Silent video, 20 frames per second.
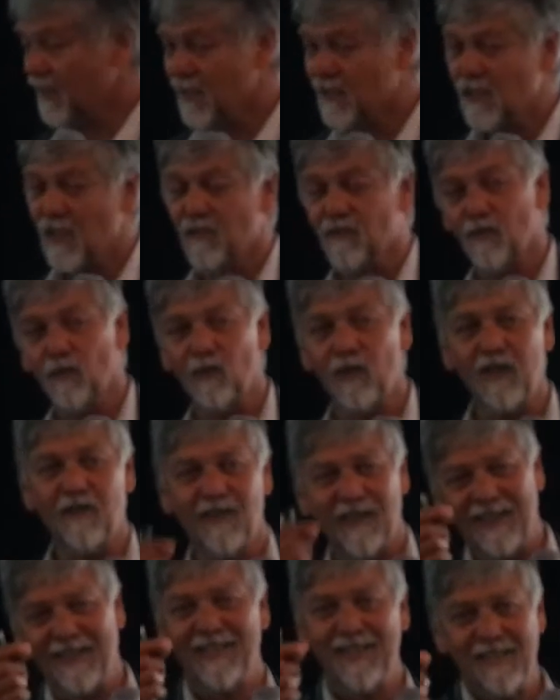said, "Jeff, what do you
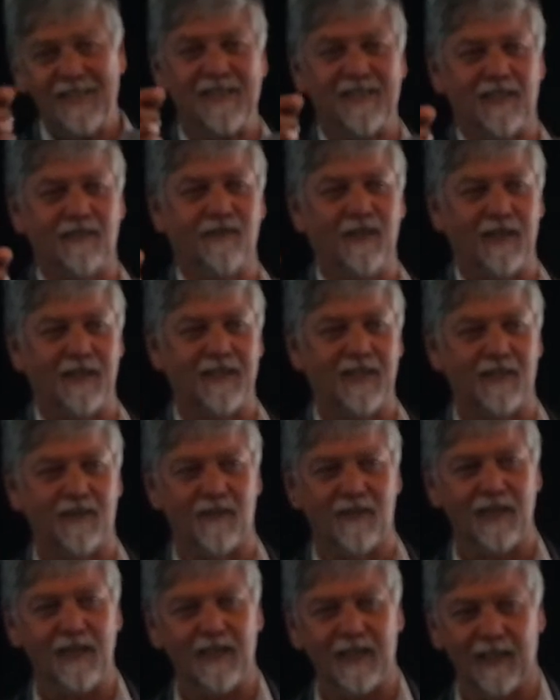reckon this is?" I found a
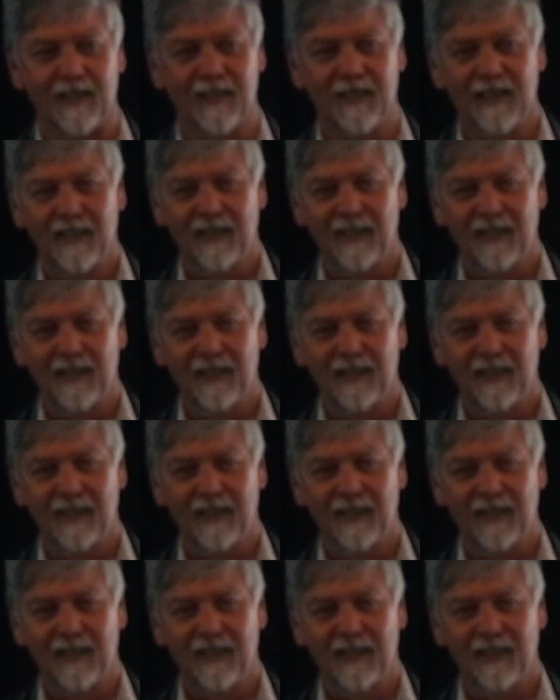tetraseeker.